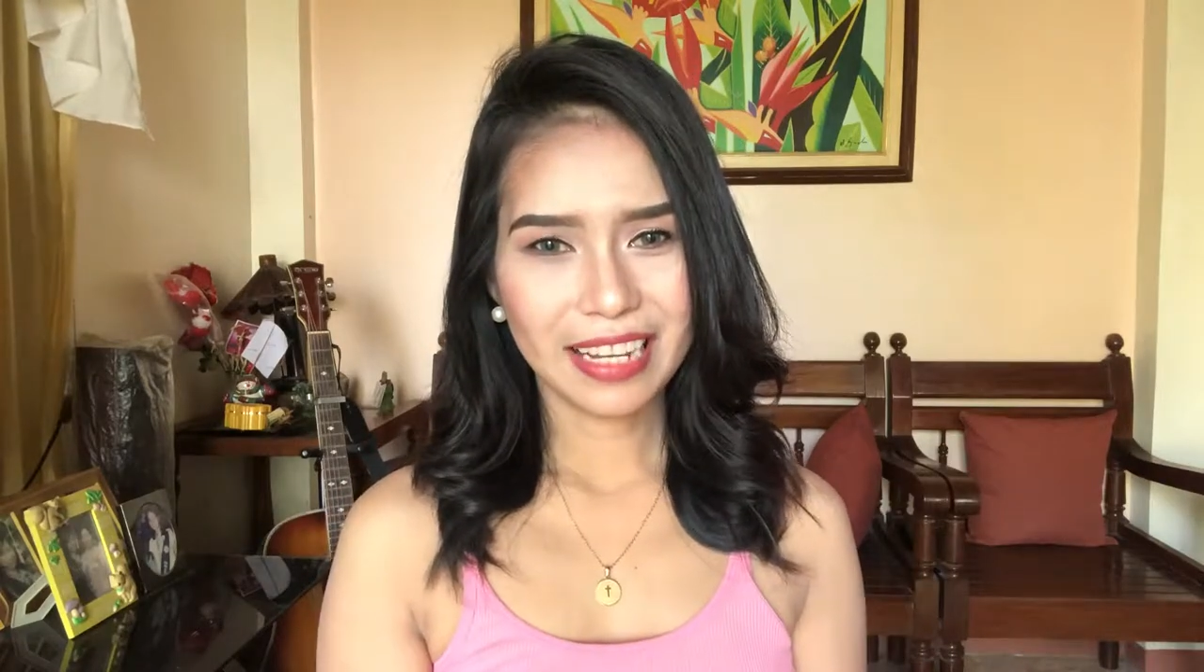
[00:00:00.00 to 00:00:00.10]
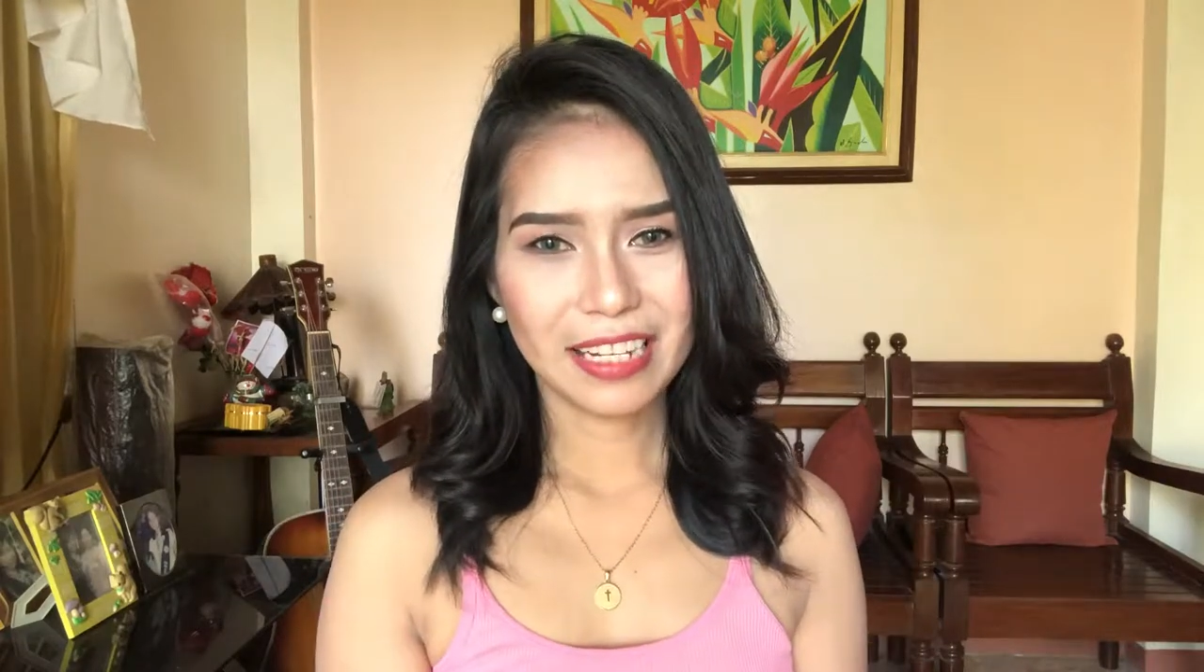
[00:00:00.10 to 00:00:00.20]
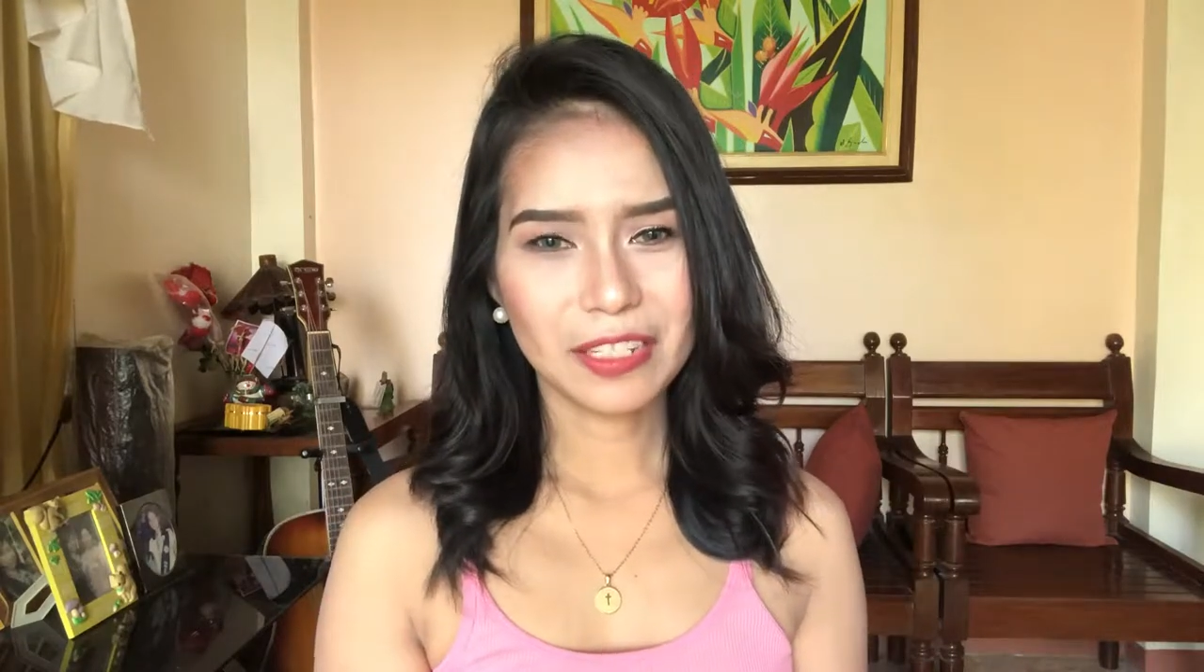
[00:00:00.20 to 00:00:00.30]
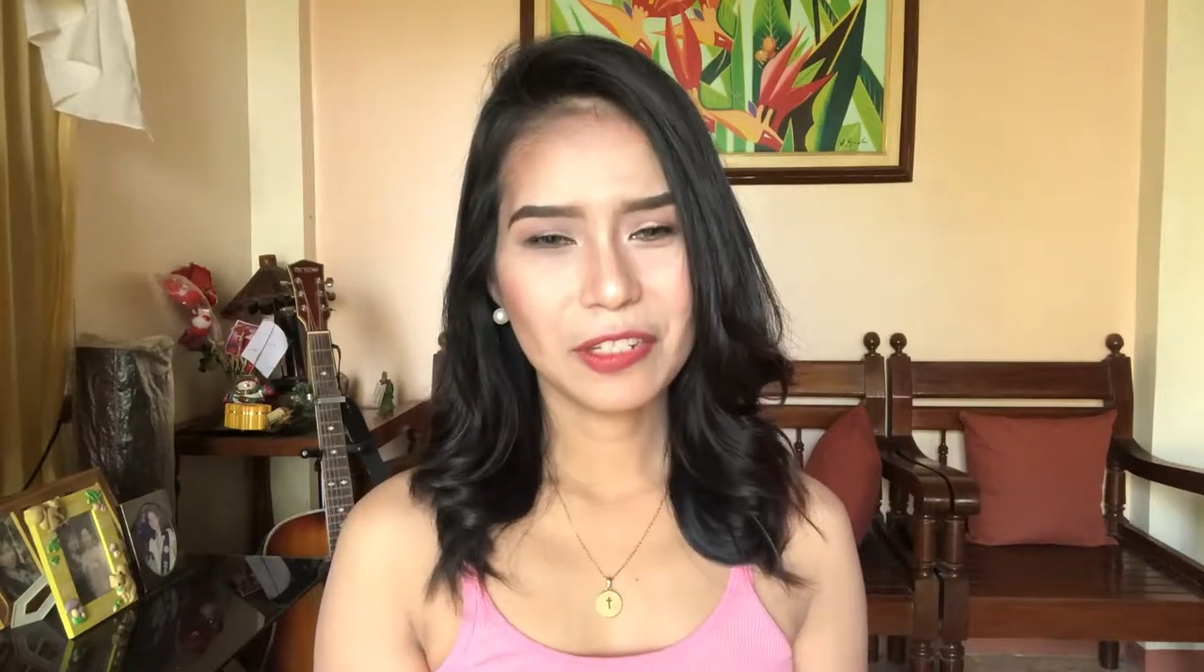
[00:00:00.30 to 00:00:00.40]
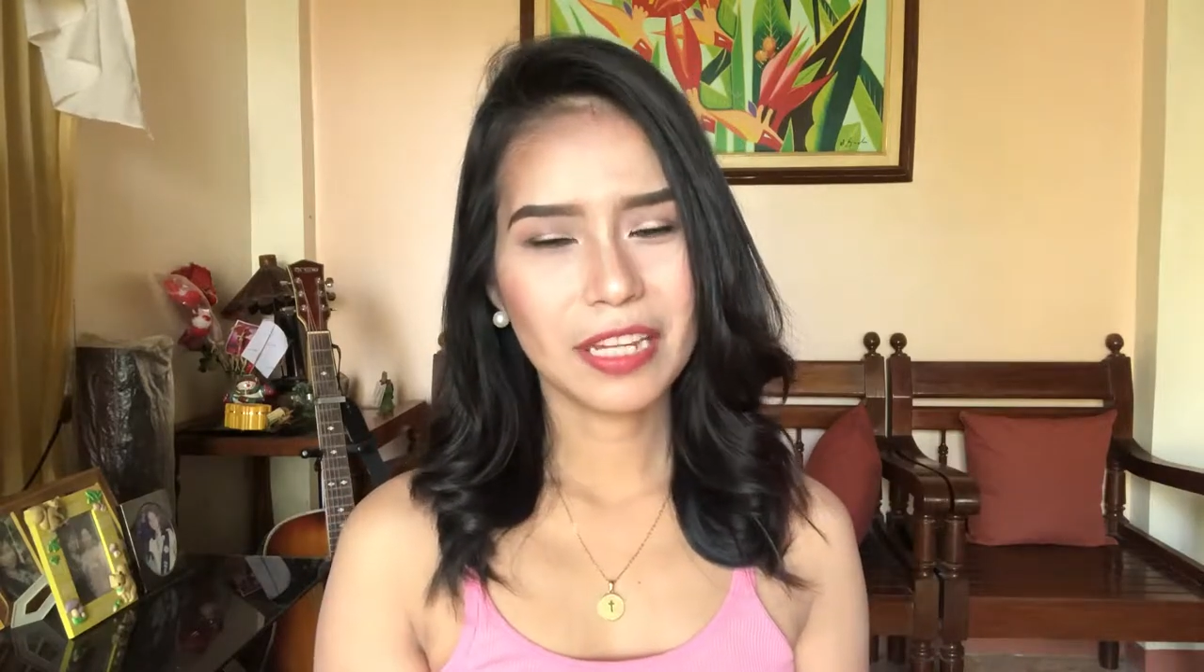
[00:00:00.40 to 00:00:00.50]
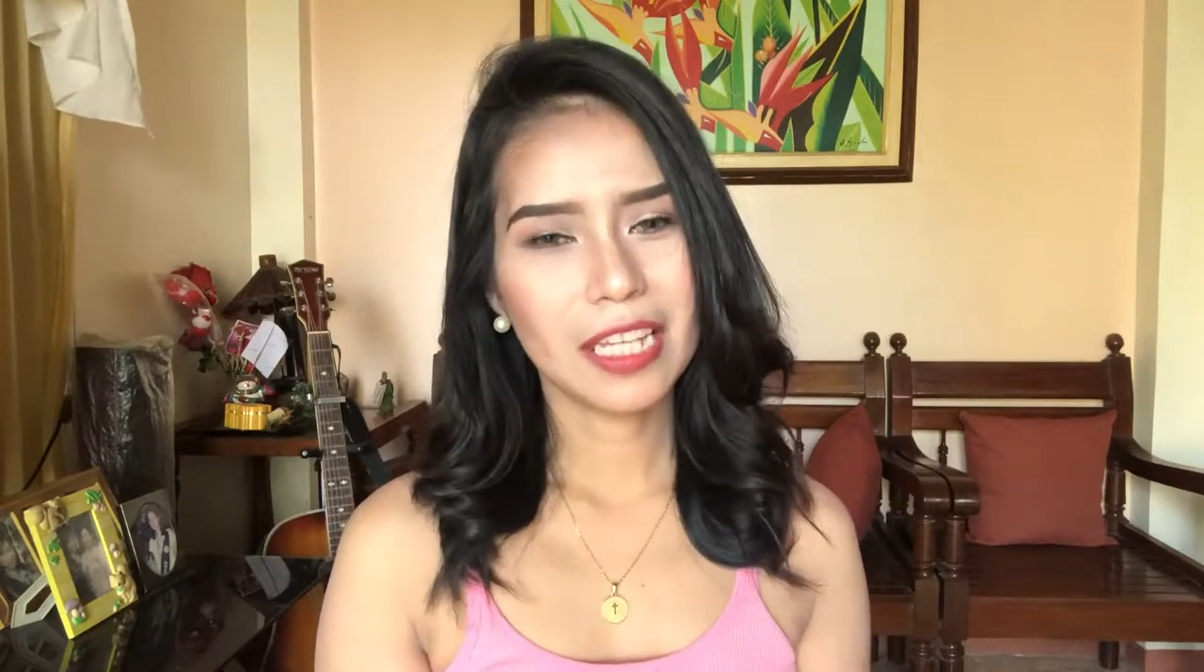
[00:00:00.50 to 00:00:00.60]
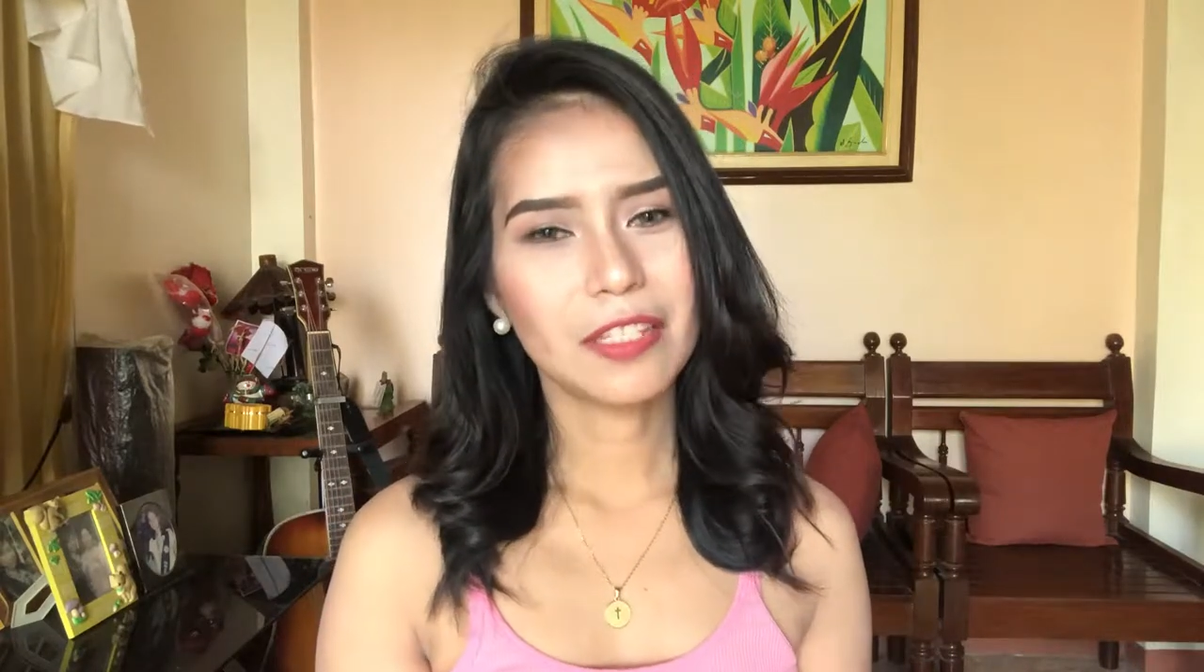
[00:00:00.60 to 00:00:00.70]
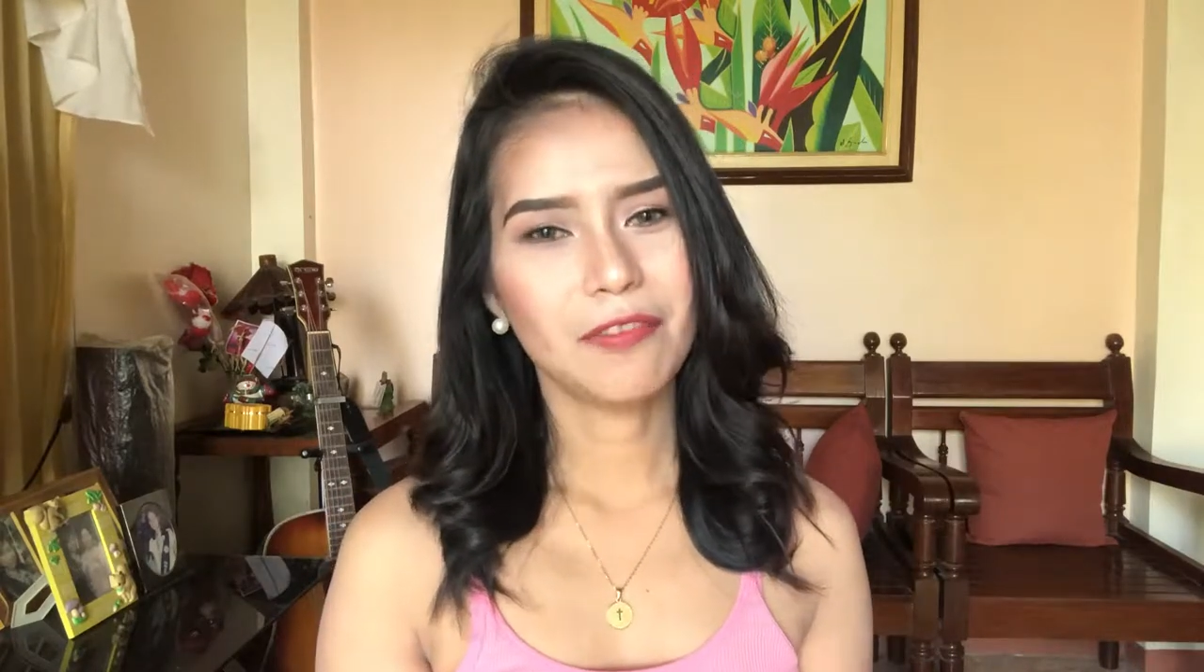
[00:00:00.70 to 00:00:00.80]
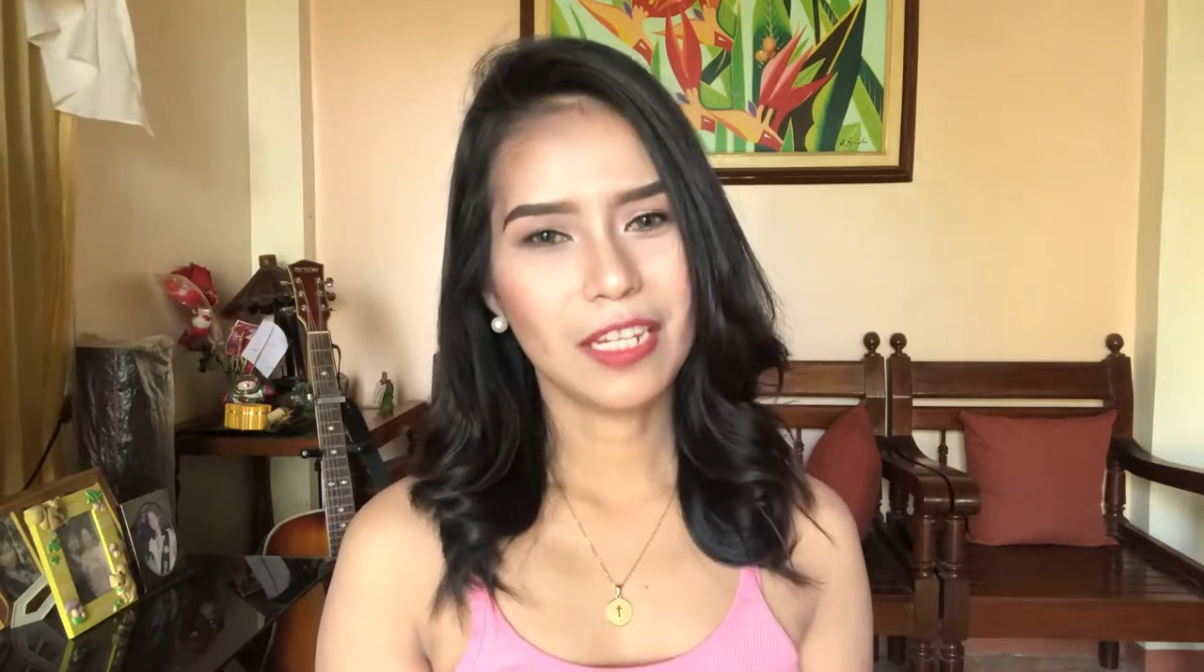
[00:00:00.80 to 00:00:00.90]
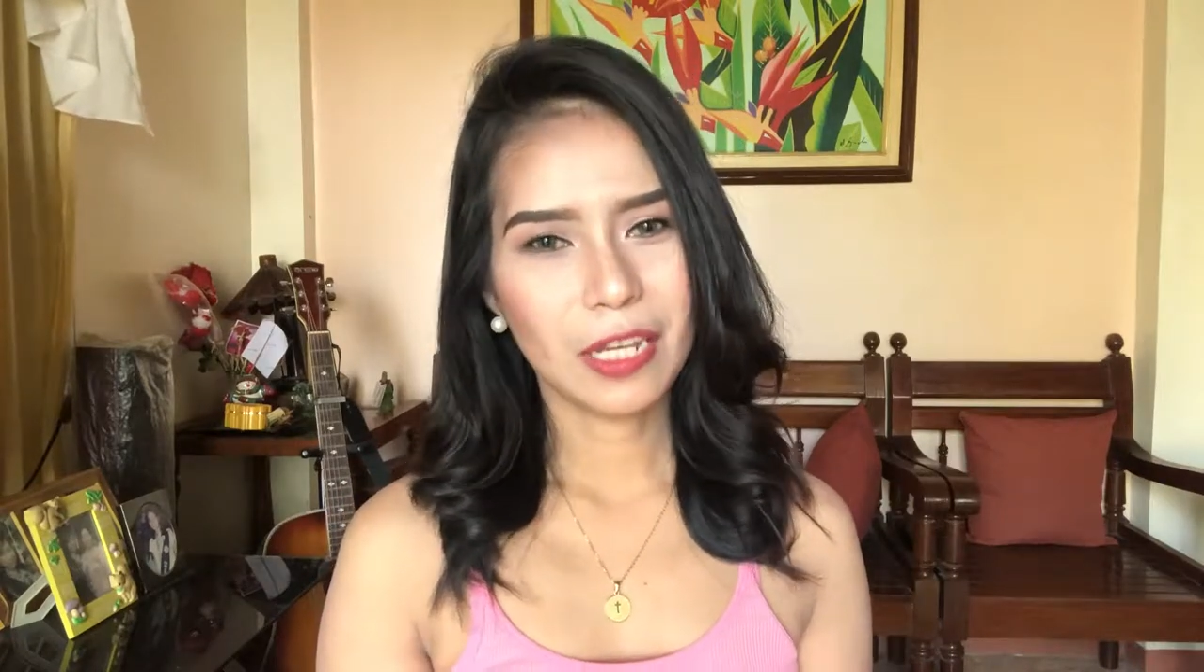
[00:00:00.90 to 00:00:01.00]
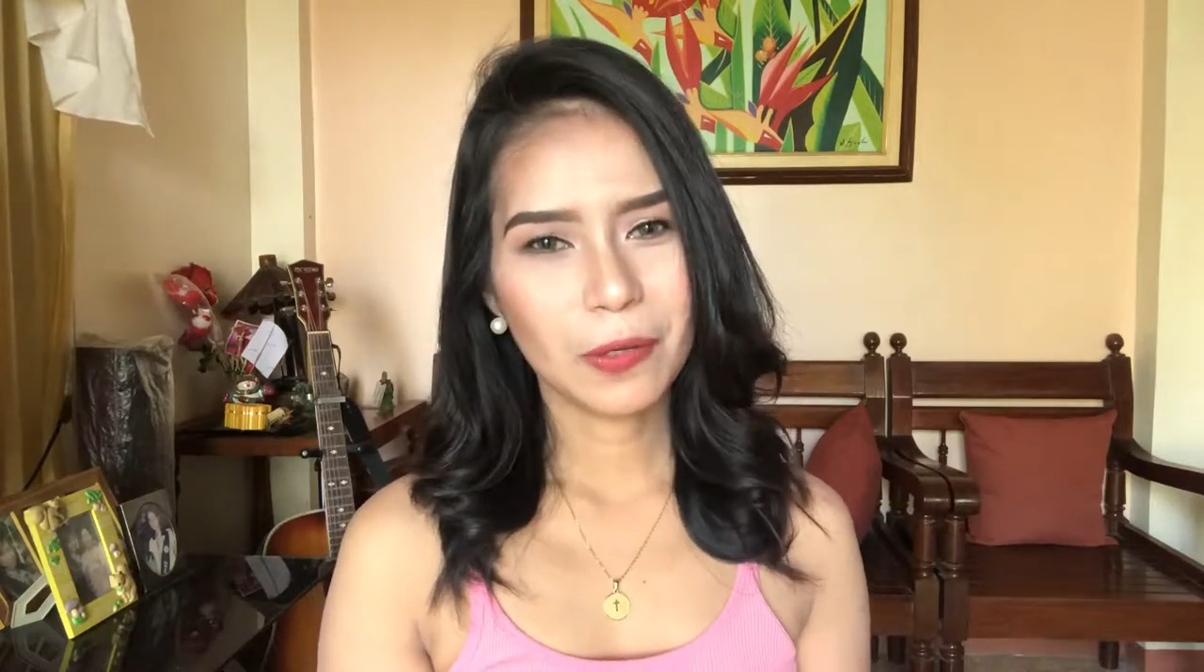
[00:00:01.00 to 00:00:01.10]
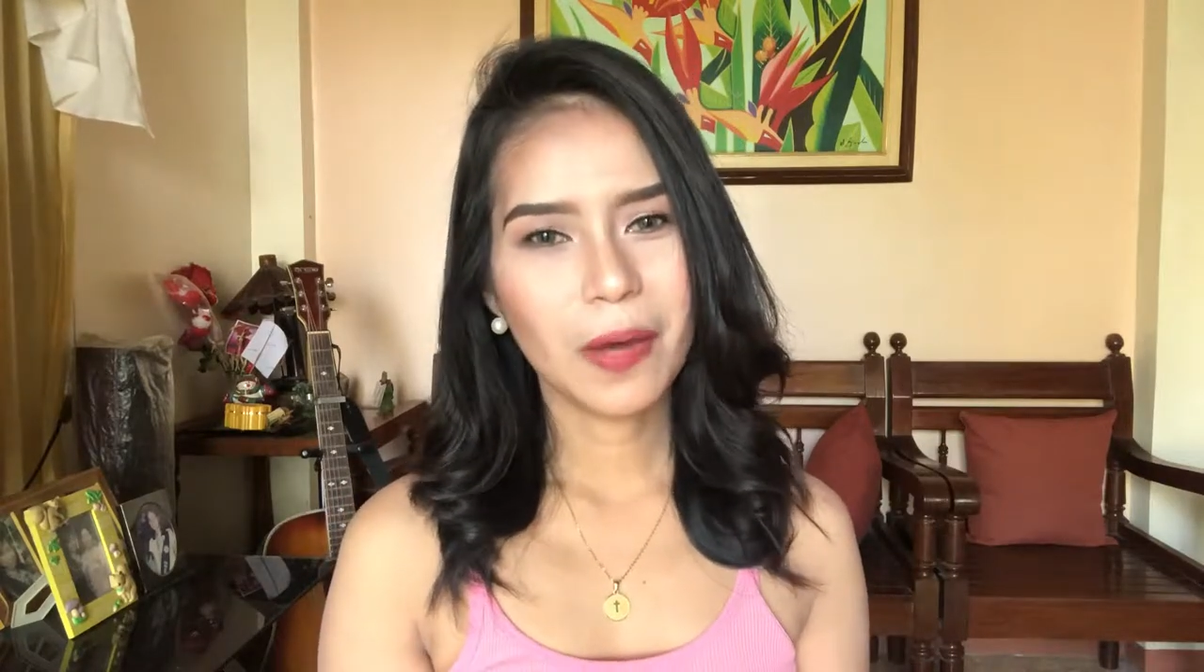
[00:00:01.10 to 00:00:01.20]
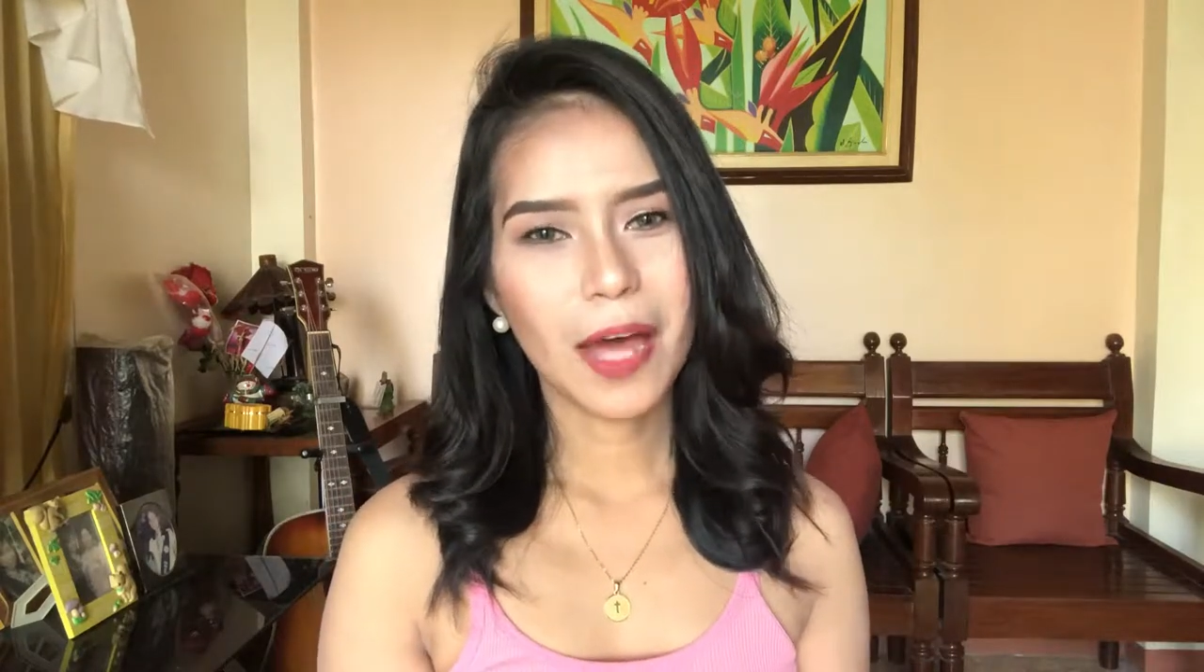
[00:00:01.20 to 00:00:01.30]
and in today's video